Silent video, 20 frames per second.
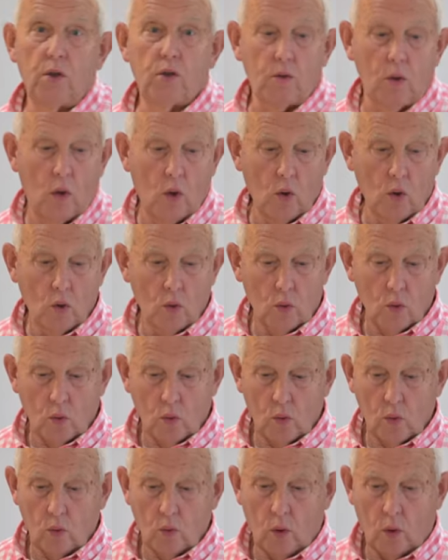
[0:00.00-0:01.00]
is
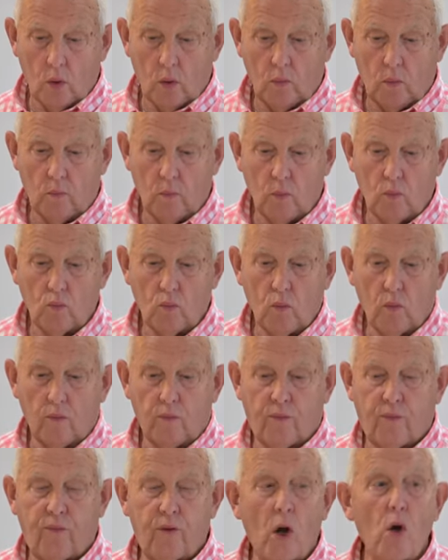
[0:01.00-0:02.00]

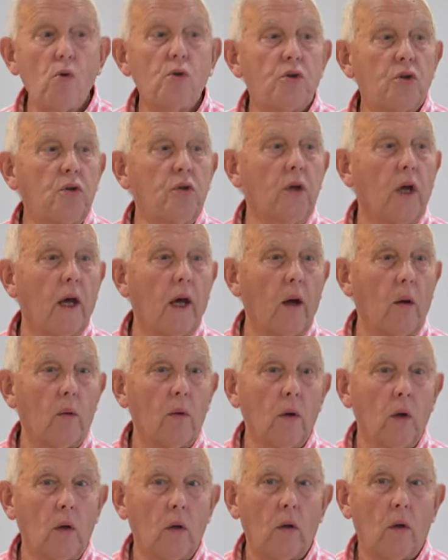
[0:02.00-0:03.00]
frozen
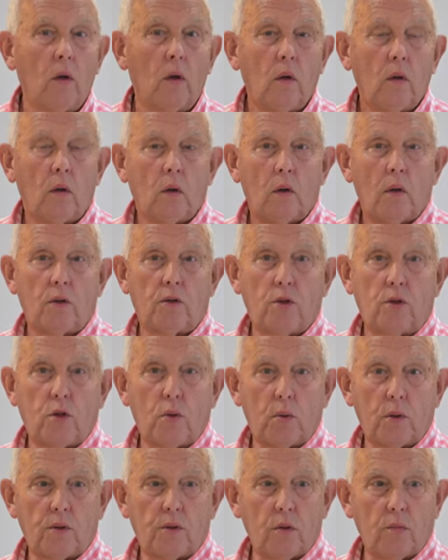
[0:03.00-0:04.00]
down
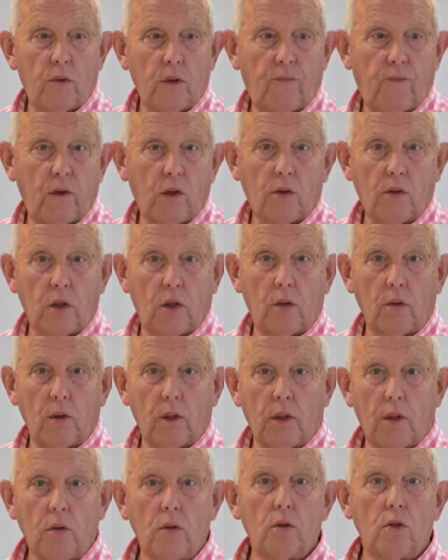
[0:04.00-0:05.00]
to a terrific
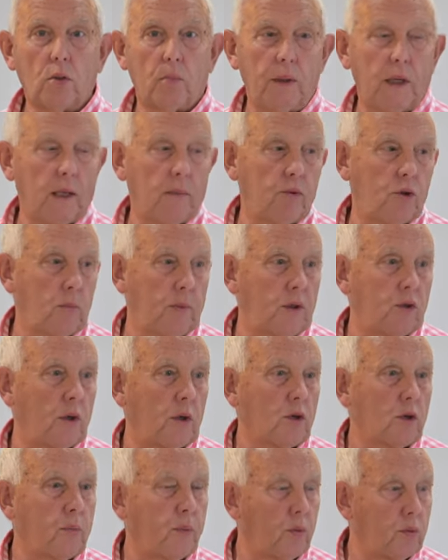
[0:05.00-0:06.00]
degree to be able to be
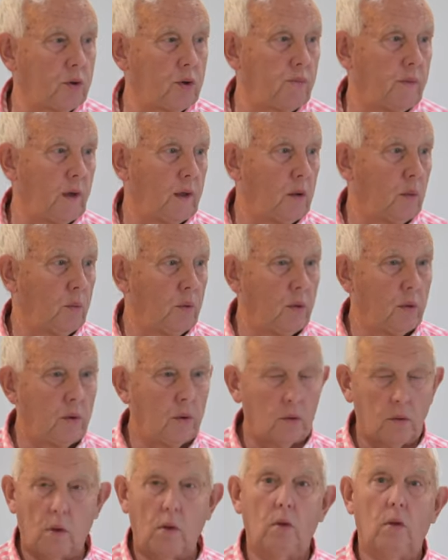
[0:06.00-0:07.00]
transported around the
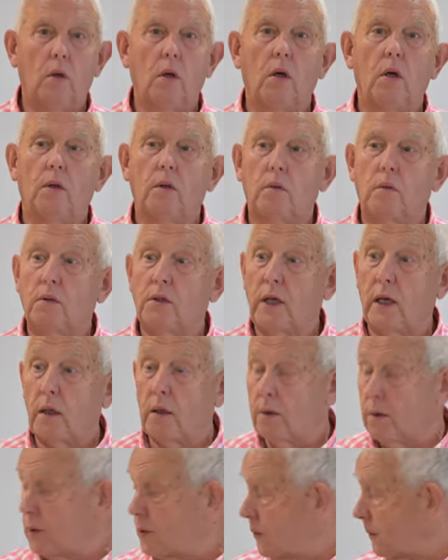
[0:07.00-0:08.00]
world on
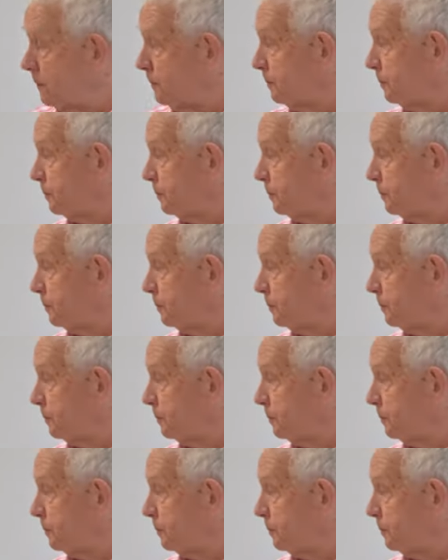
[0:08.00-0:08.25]
tankers.